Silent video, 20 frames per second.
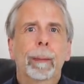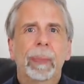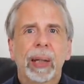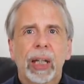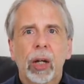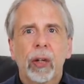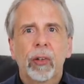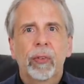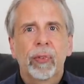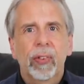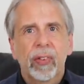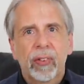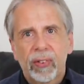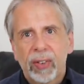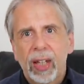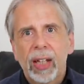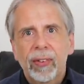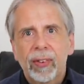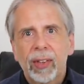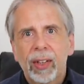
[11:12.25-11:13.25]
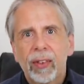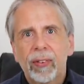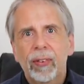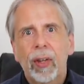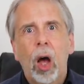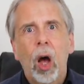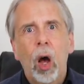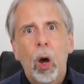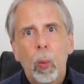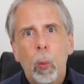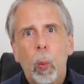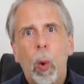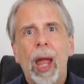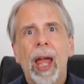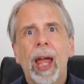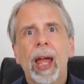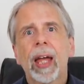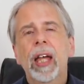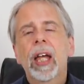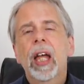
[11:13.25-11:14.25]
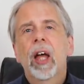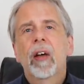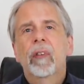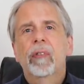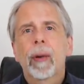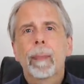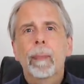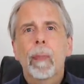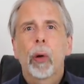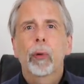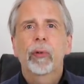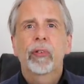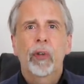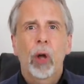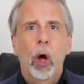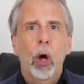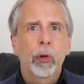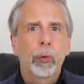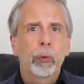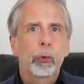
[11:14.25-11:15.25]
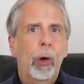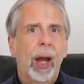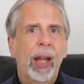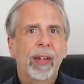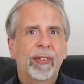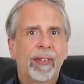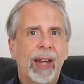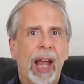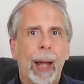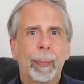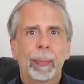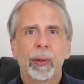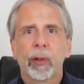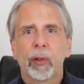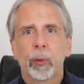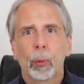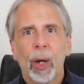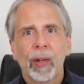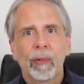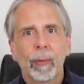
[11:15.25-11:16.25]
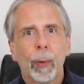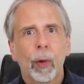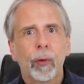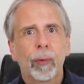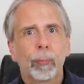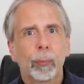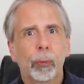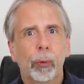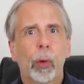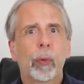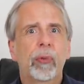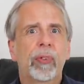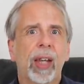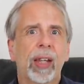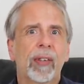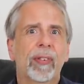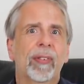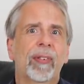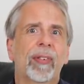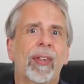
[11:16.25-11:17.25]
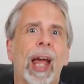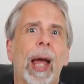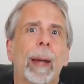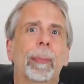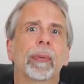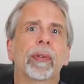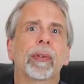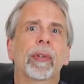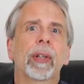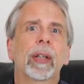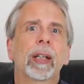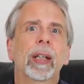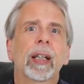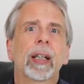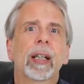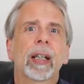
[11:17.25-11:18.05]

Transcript: because the cities are where the most unrest happens, where the most protests happen.